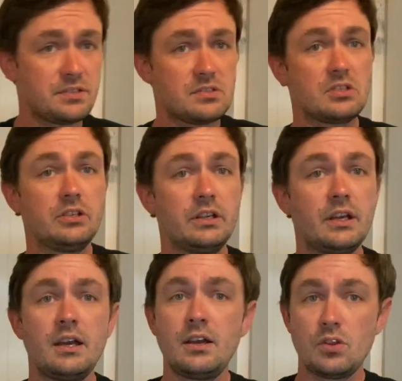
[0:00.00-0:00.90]
is good,
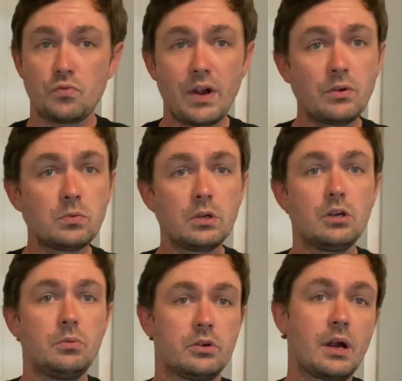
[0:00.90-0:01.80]
the round will go
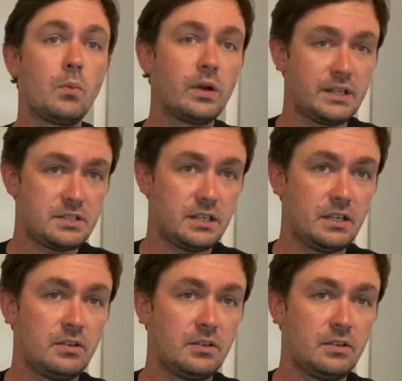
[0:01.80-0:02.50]
where I want it to go.